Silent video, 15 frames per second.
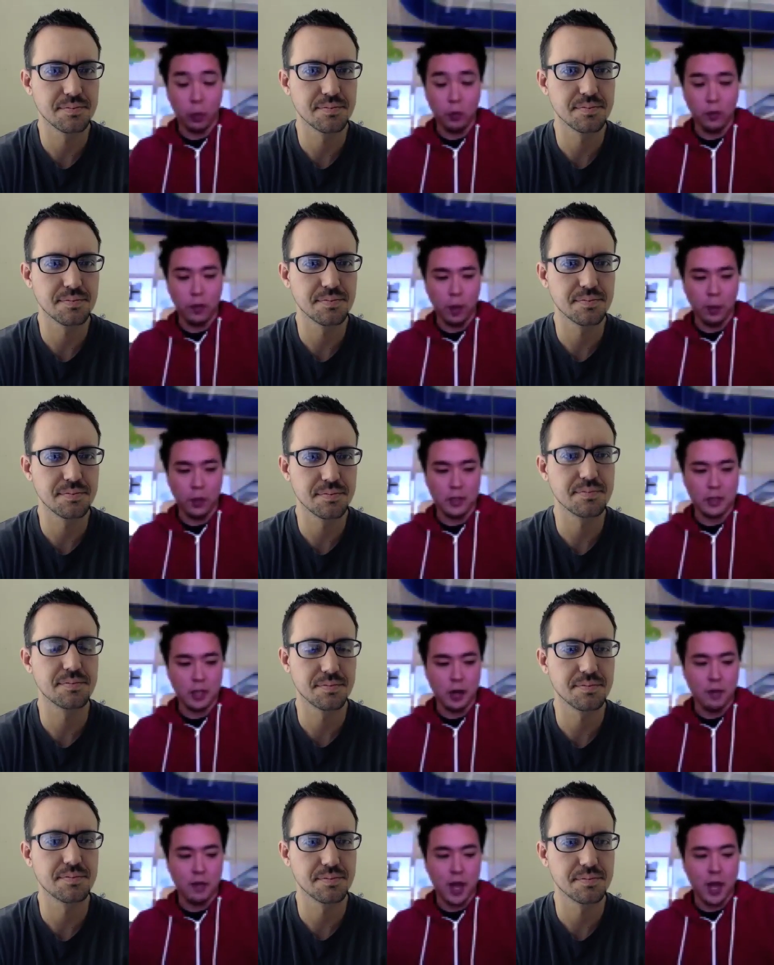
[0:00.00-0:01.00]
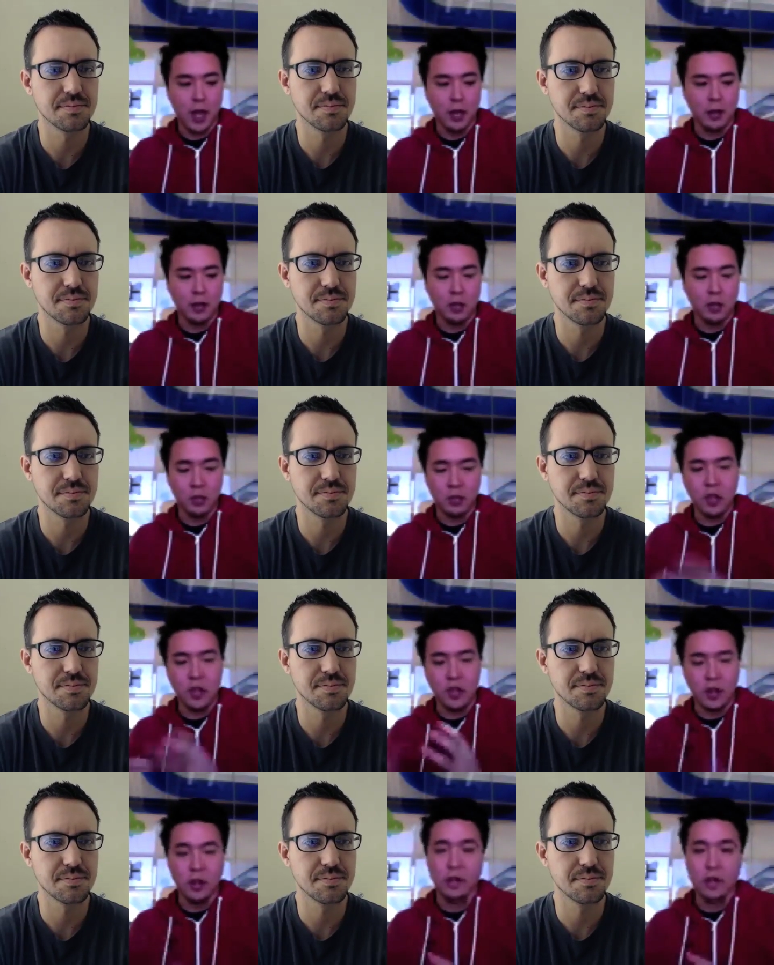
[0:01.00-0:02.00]
Speaker 1: form development and stuff. And, and this was
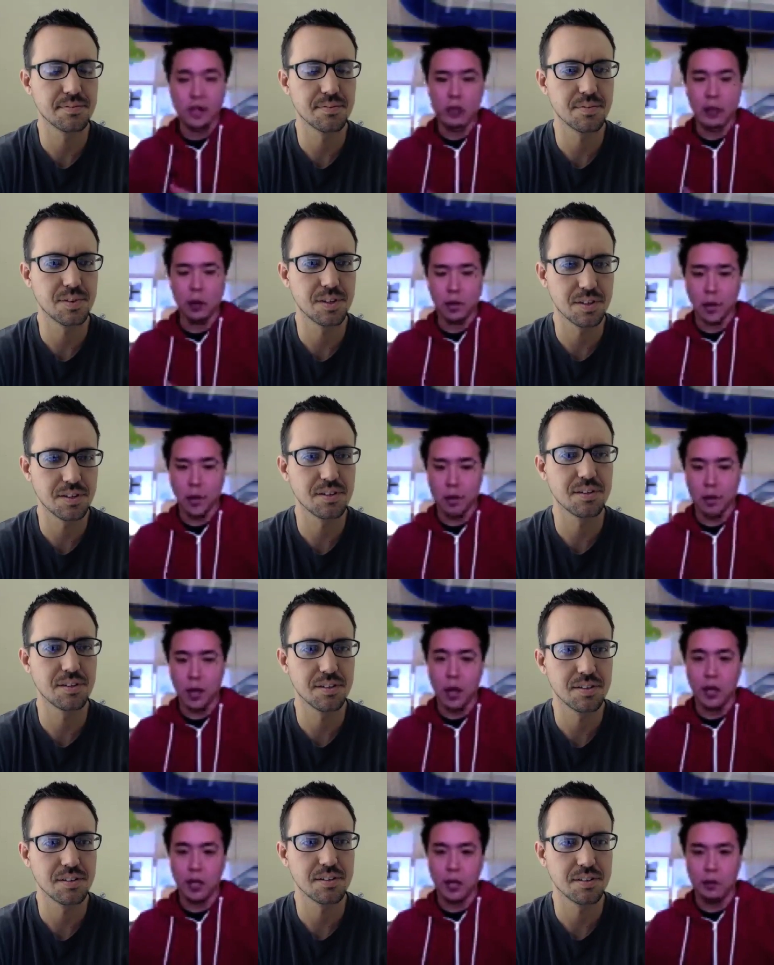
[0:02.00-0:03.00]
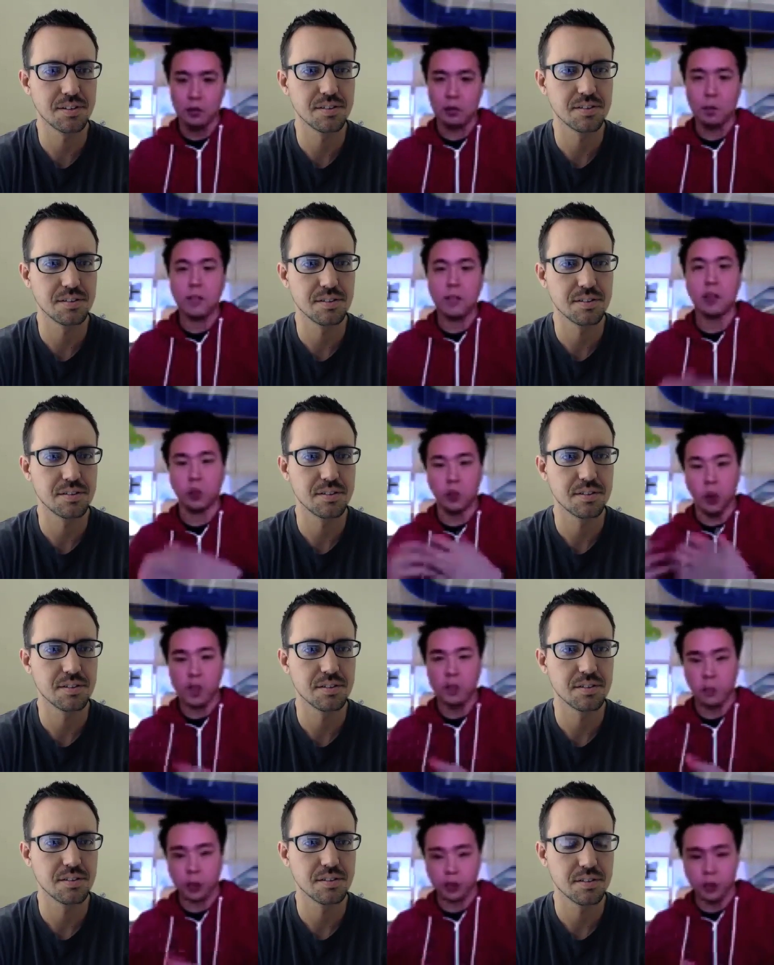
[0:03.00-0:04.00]
the third version of API, and it was based on
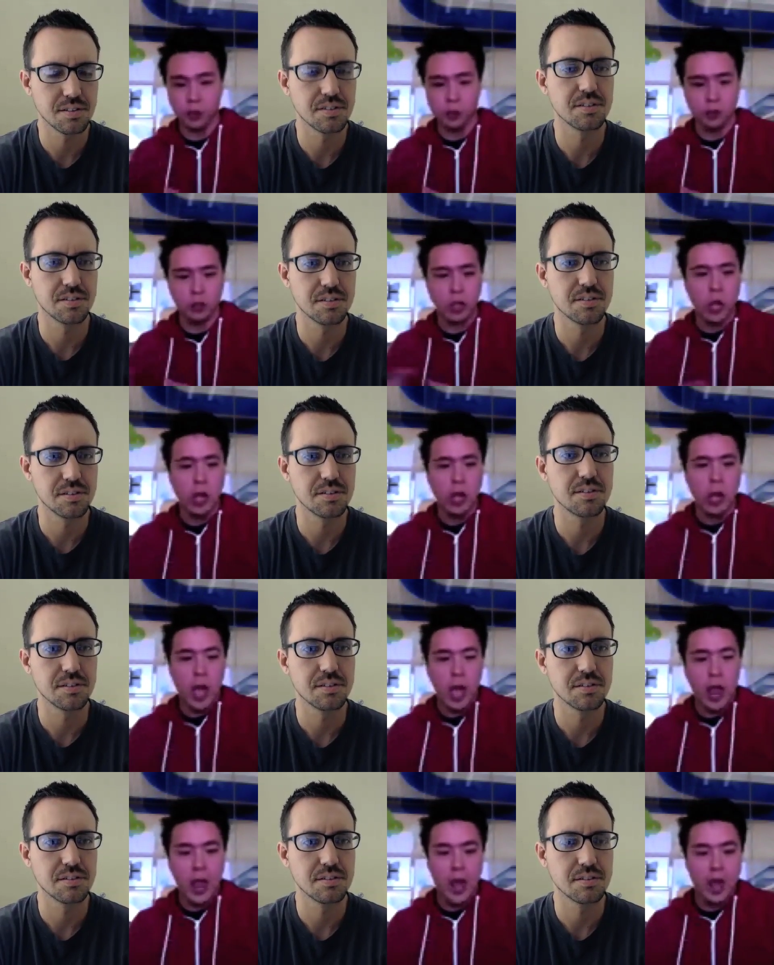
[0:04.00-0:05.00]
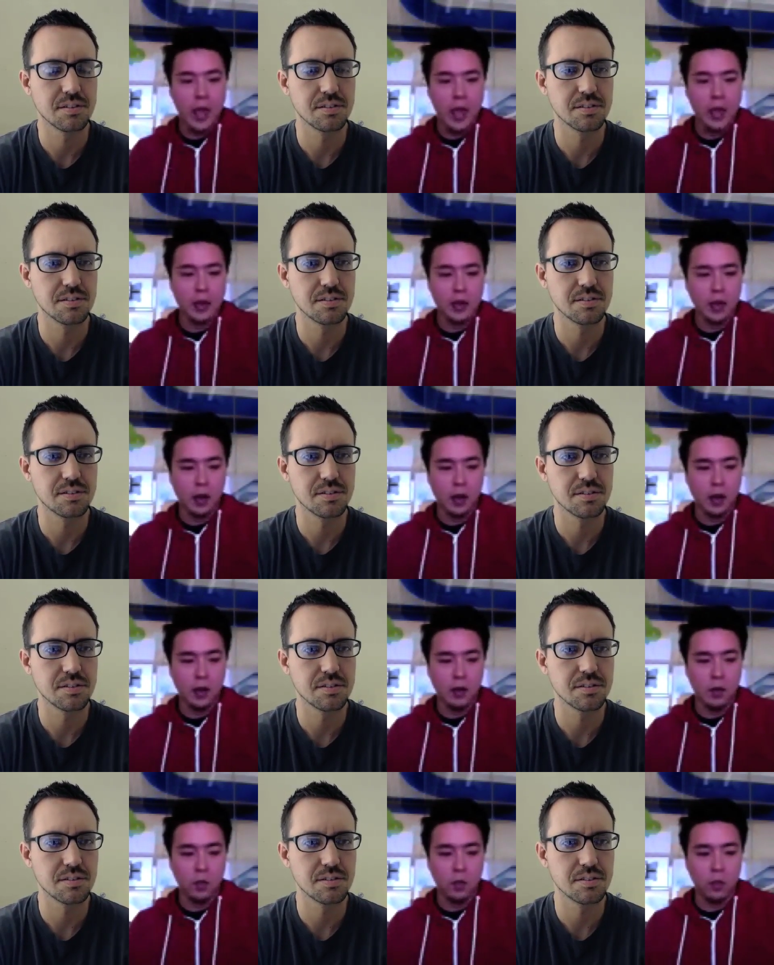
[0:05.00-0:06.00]
REST principles. And
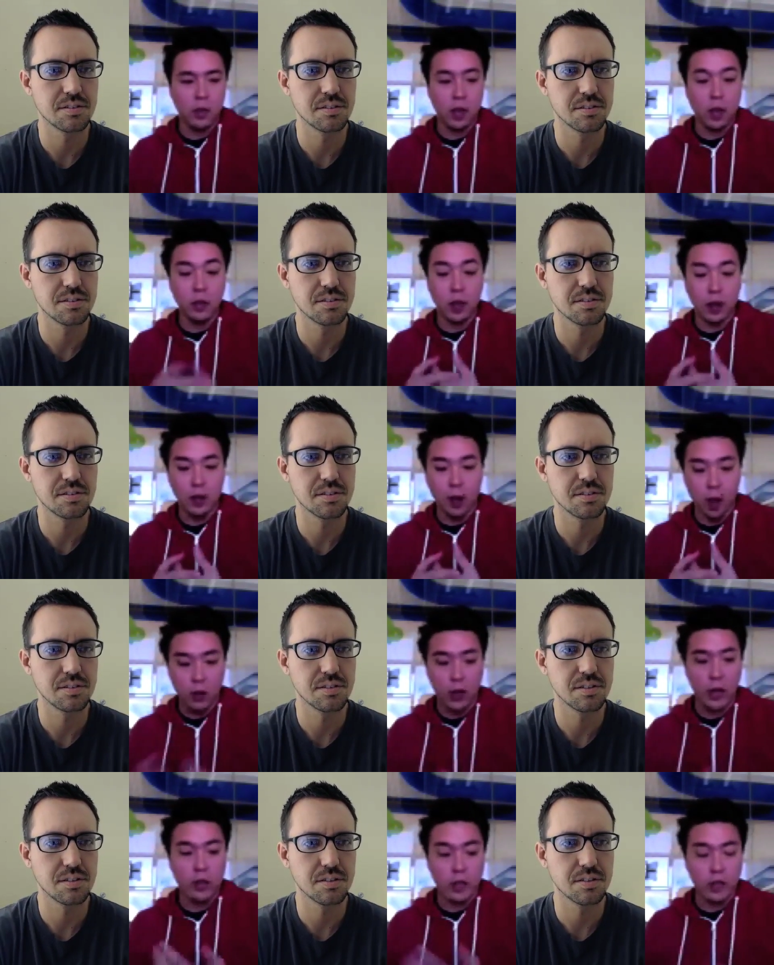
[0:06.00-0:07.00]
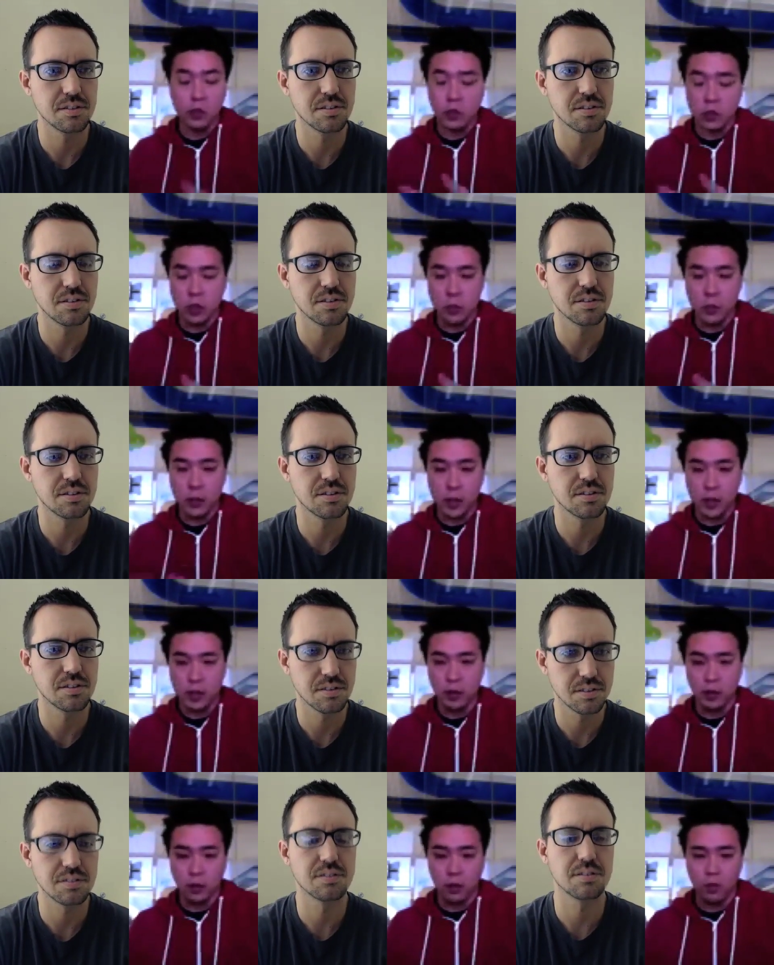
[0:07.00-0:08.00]
uh, we thought, okay, this is going to be
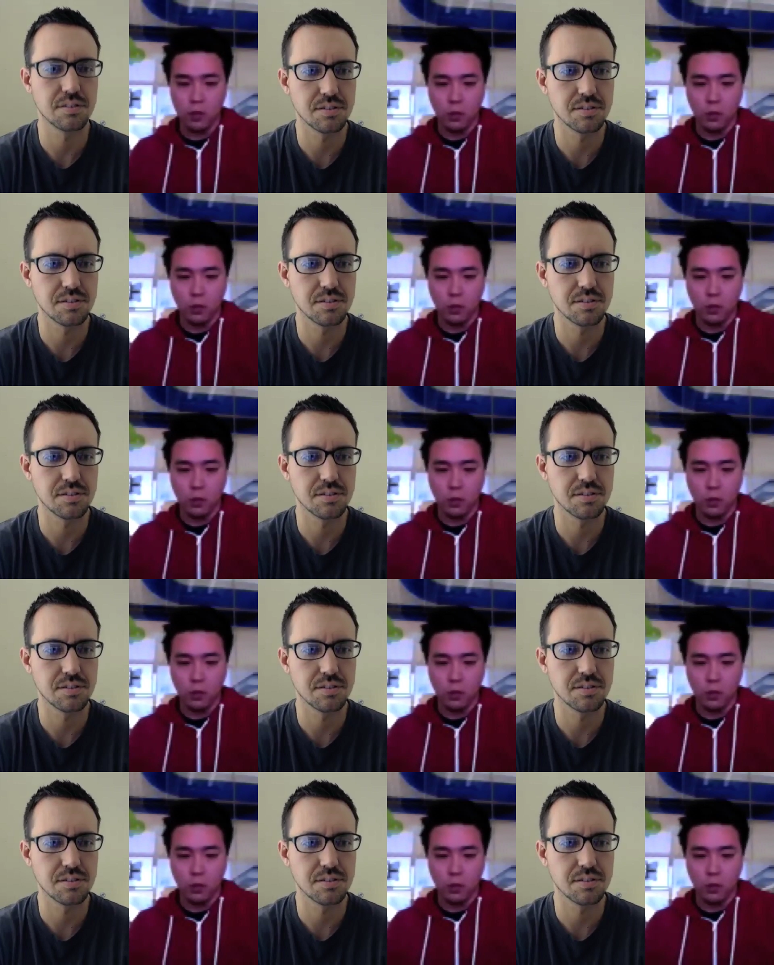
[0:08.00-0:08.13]
like